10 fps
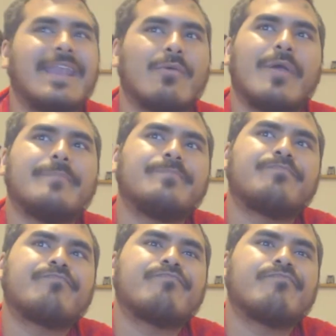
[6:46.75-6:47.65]
Anyway.
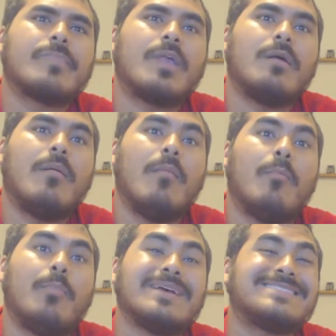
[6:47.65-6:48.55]

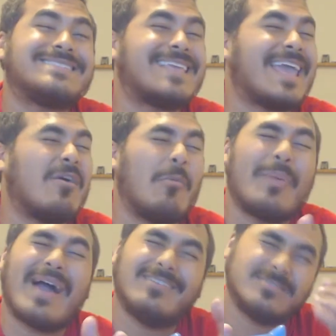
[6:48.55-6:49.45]
But
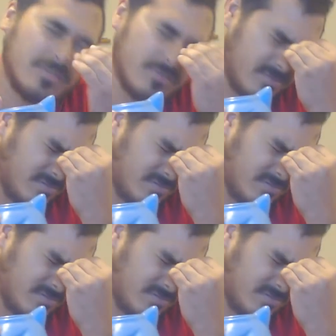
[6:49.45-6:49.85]
Scalebound.